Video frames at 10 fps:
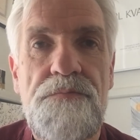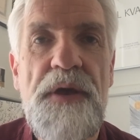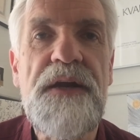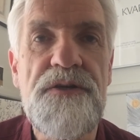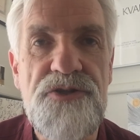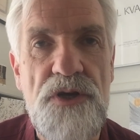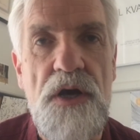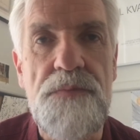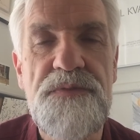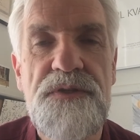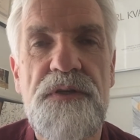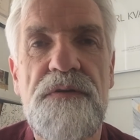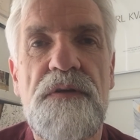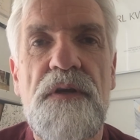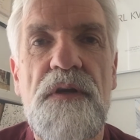better jobs,
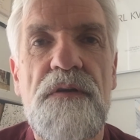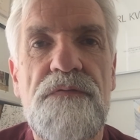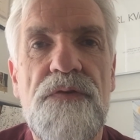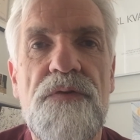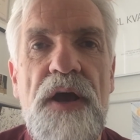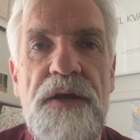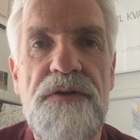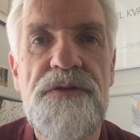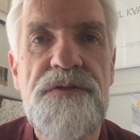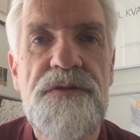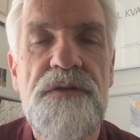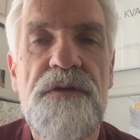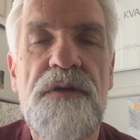for writers